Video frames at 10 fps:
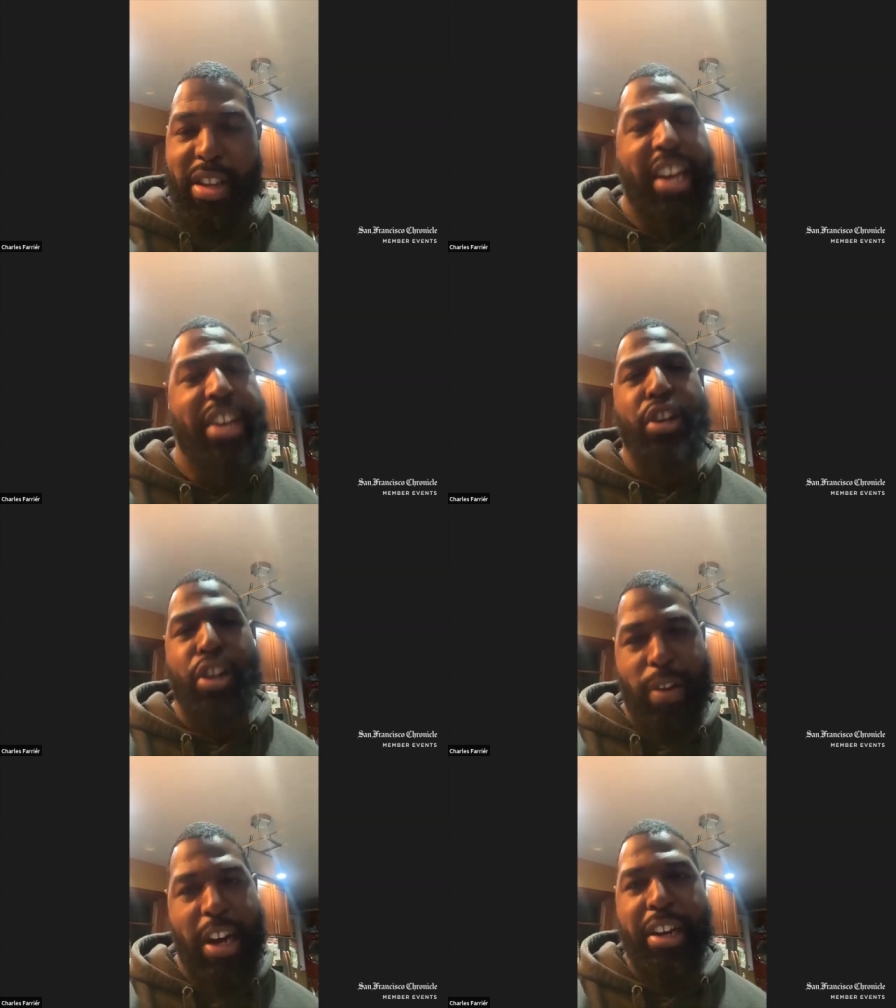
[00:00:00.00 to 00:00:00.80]
yeah, you
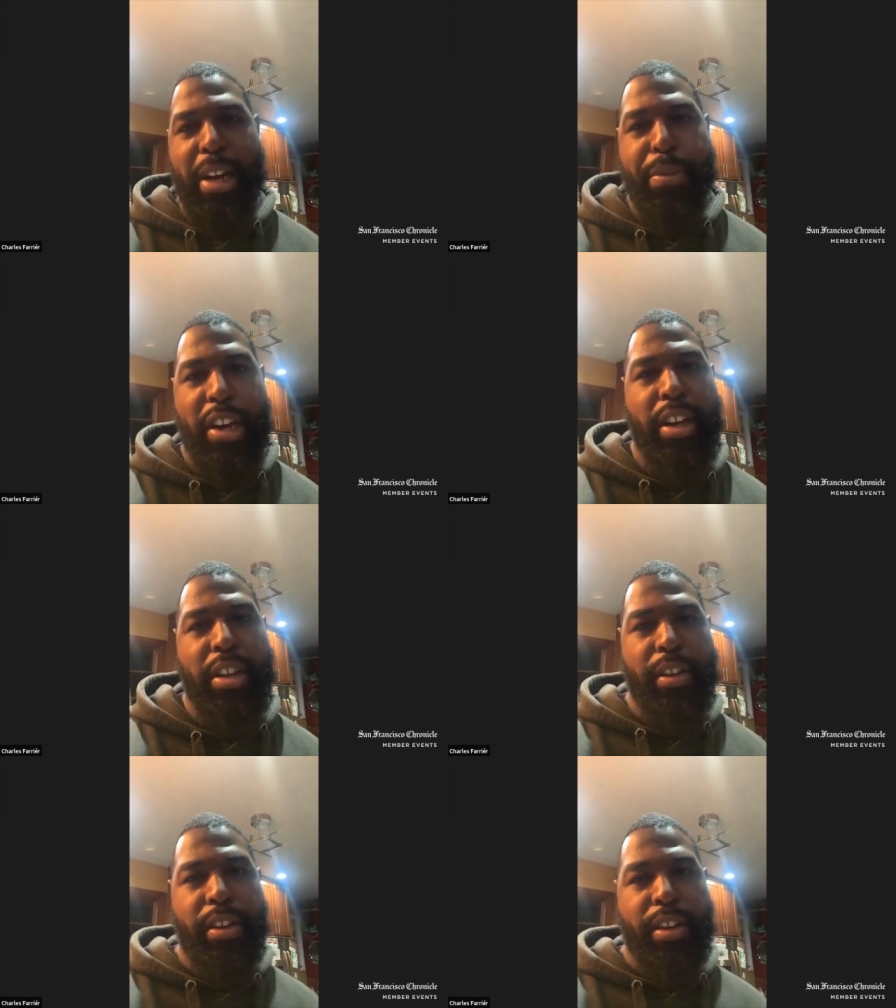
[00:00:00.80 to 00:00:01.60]
can grind it up. Yeah,
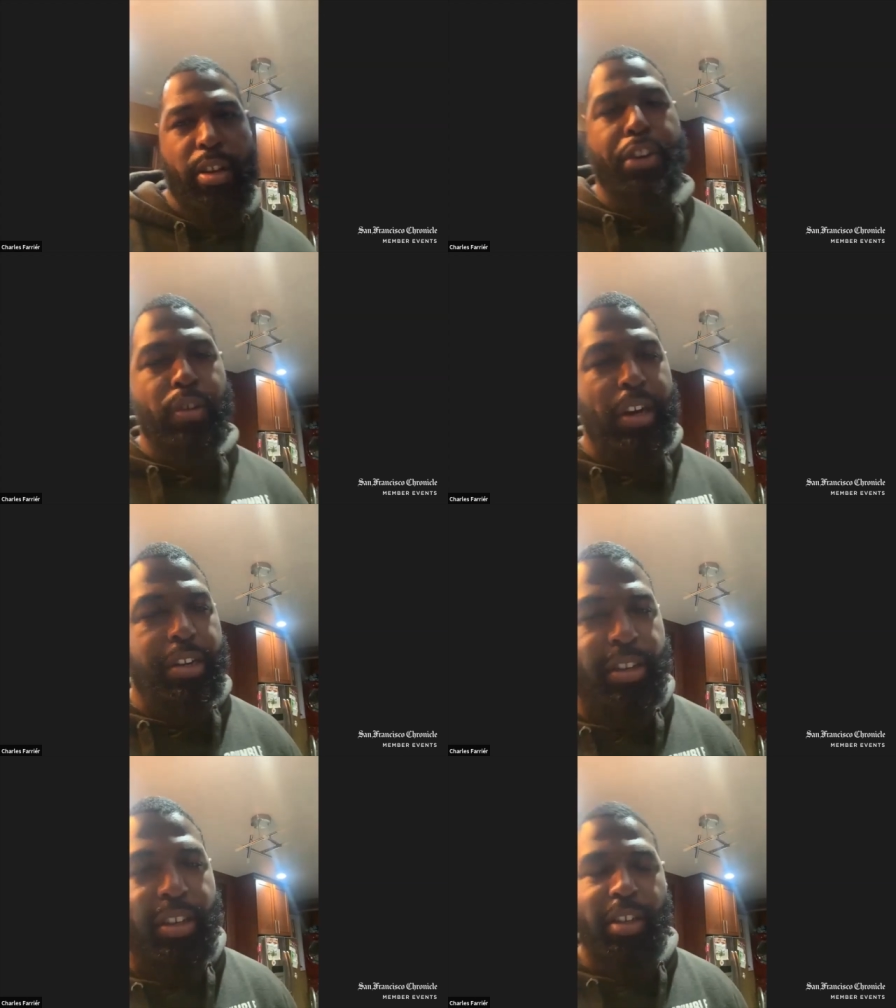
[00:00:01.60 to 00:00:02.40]
in the coffee
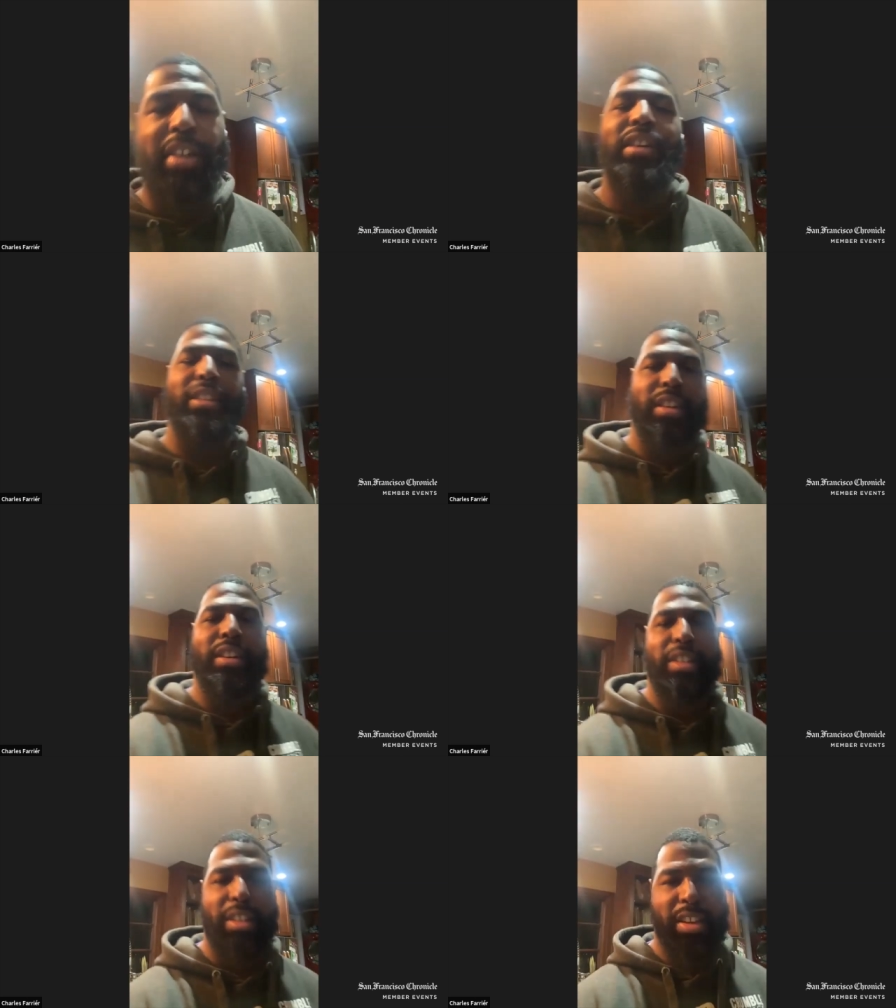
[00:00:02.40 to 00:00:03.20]
grinder.
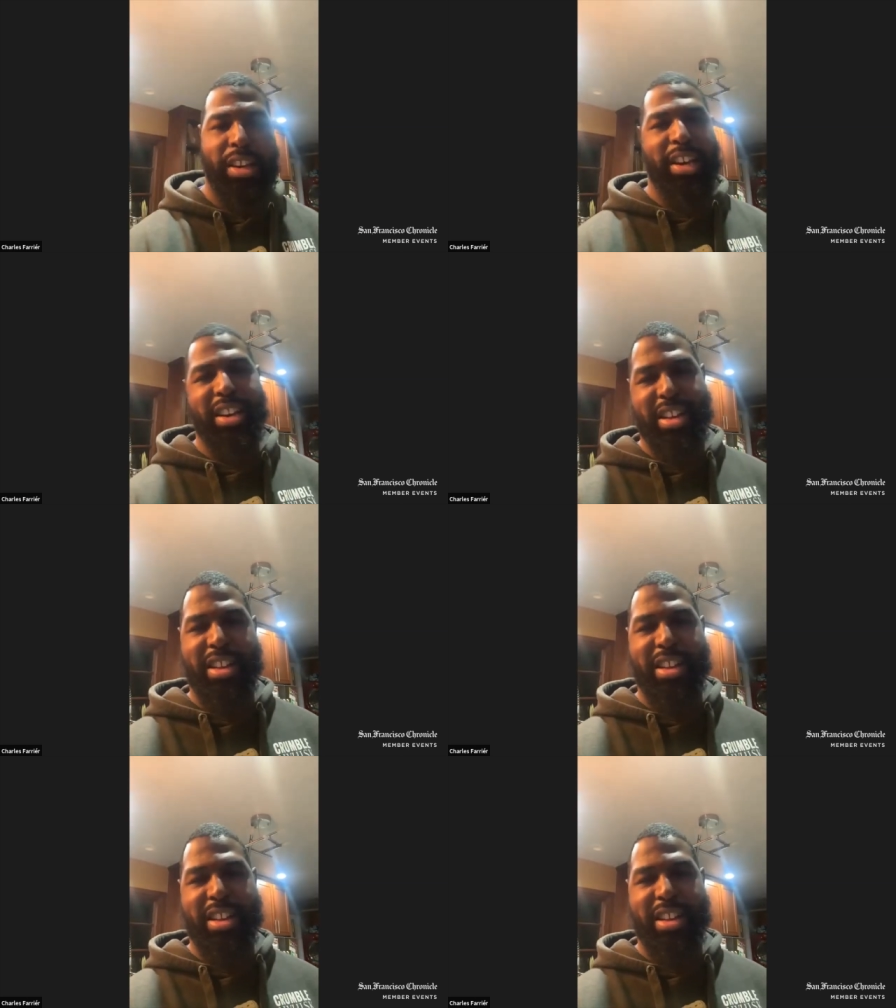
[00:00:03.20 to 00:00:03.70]
Yeah.